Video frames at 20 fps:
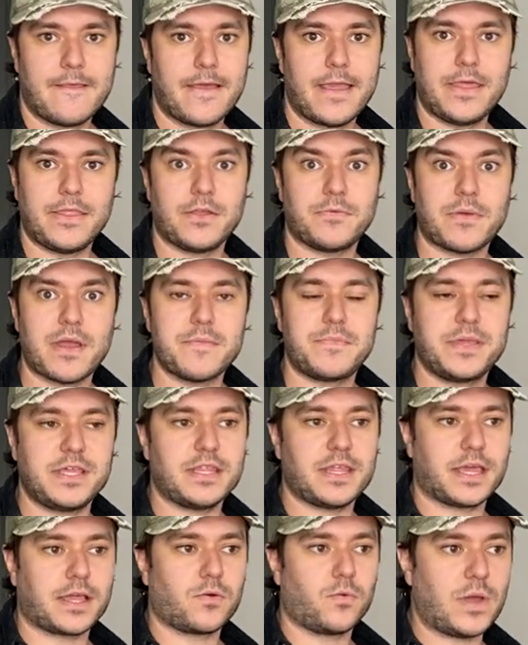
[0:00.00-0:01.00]
And there might be,
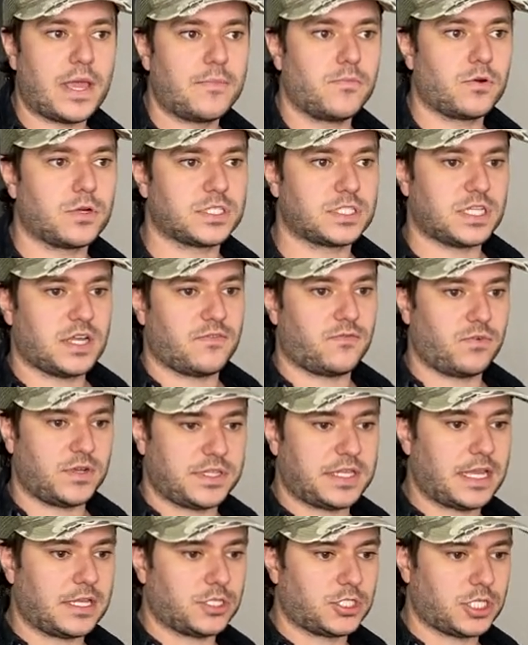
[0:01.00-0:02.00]
like, way more stuff with
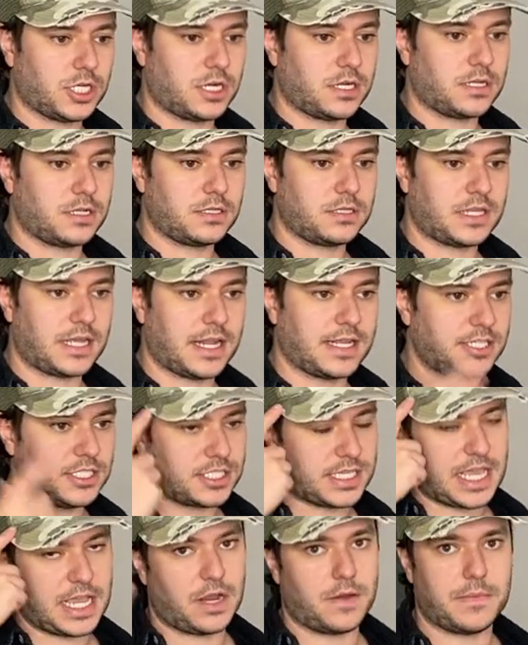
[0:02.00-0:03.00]
that shirt that I
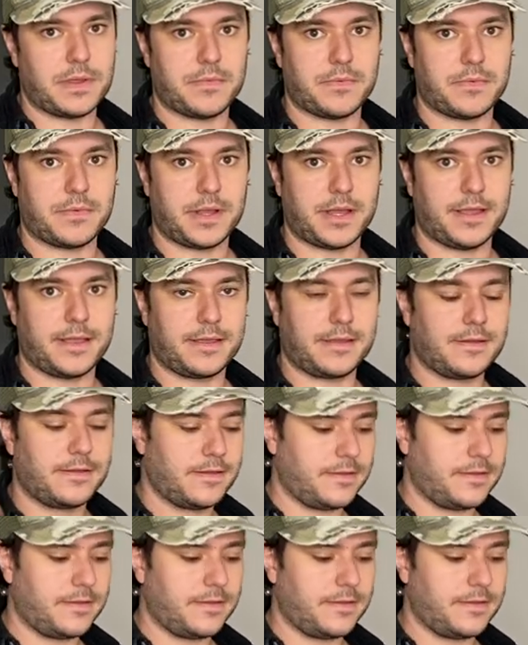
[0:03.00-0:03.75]
just can't remember buying.